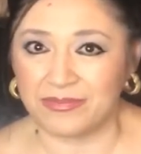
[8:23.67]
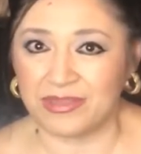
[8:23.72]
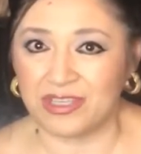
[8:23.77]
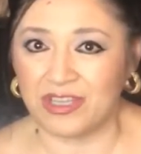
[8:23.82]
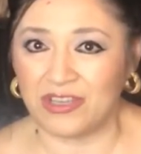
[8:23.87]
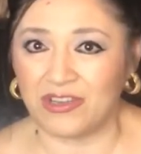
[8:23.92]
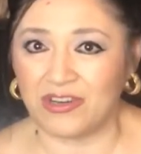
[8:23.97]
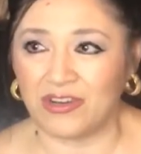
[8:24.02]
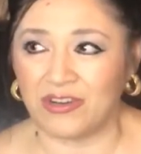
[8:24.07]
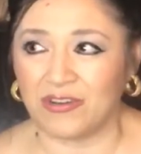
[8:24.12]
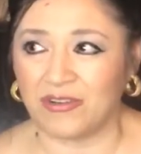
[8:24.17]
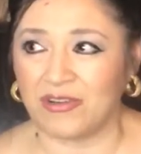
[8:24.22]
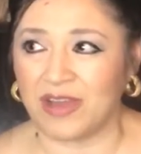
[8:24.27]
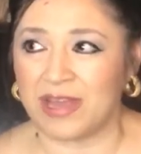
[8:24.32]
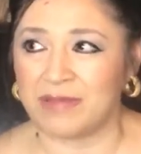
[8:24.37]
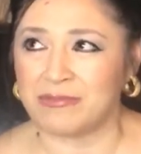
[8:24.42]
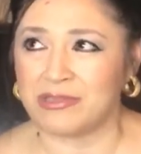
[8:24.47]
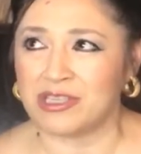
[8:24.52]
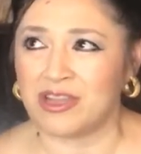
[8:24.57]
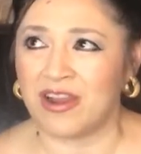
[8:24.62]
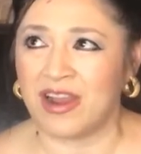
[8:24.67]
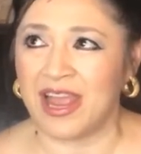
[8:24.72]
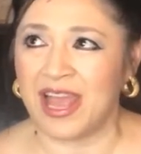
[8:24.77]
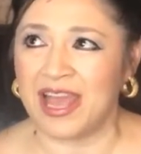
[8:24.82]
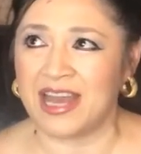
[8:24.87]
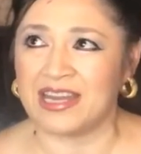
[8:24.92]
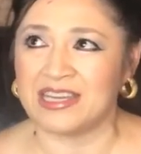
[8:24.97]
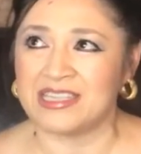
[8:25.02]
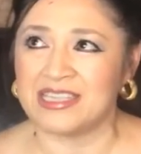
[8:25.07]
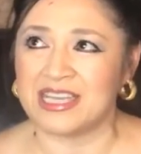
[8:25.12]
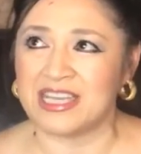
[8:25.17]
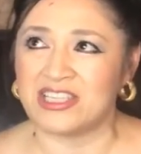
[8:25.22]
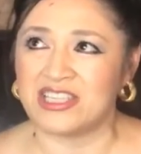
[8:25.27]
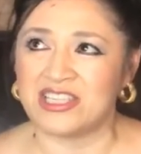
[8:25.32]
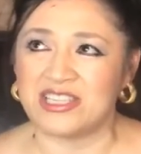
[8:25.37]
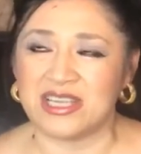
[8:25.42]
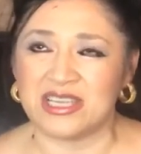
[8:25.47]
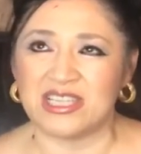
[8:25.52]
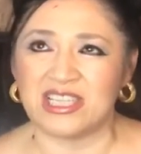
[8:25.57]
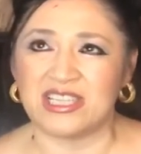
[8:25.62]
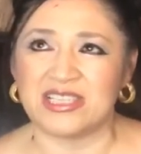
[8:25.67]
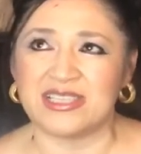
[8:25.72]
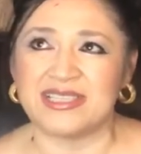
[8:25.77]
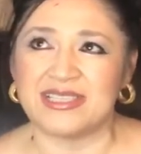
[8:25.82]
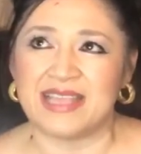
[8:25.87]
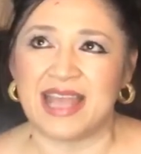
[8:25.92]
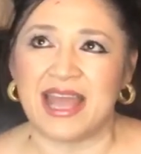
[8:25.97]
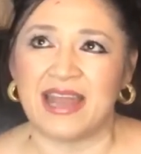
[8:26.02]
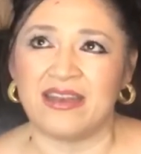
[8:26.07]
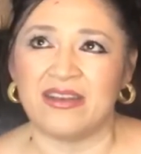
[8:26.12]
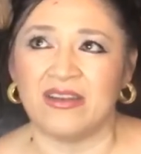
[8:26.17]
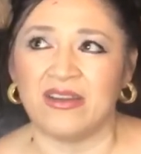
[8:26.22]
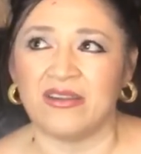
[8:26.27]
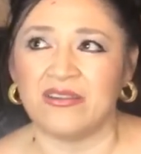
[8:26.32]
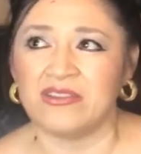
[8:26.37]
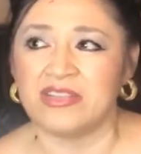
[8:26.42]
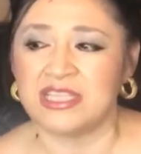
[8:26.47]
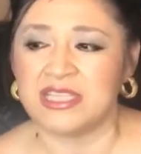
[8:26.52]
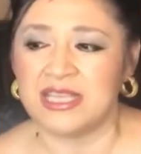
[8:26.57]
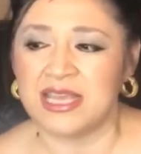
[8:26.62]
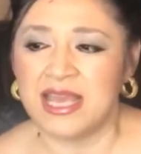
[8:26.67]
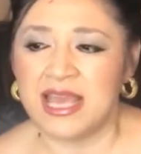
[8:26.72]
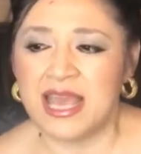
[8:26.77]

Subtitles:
you know, I'm sorry I had to touch such a sad note.